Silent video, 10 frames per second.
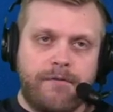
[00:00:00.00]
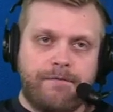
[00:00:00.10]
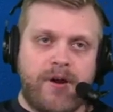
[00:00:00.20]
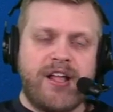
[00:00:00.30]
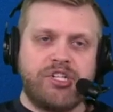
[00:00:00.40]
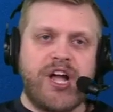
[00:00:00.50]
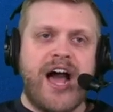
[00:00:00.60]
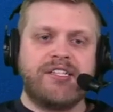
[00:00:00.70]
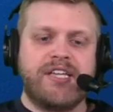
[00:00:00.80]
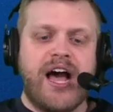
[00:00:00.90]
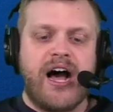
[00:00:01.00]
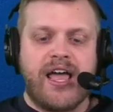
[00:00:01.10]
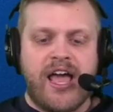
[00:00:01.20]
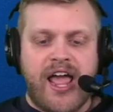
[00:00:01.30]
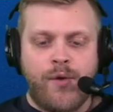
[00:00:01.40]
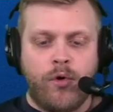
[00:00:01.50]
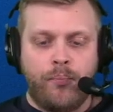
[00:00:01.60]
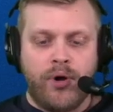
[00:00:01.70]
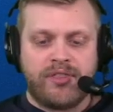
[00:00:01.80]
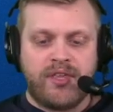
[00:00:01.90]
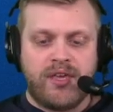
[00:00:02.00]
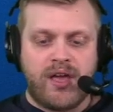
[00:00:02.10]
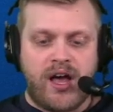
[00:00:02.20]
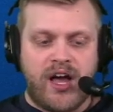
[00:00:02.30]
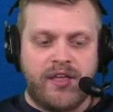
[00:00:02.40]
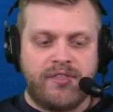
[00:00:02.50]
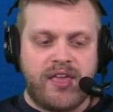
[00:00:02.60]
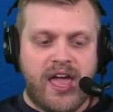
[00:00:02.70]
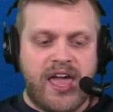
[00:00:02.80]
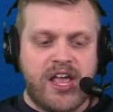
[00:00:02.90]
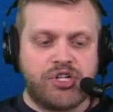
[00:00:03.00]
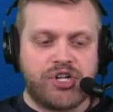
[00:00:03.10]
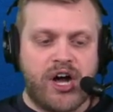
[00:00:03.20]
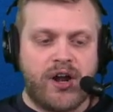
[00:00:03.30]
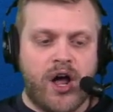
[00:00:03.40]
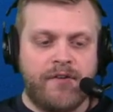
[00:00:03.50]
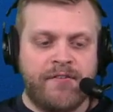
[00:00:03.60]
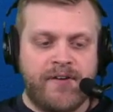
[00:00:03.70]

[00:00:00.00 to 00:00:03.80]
franchise guy, and we'll put the age cutoff,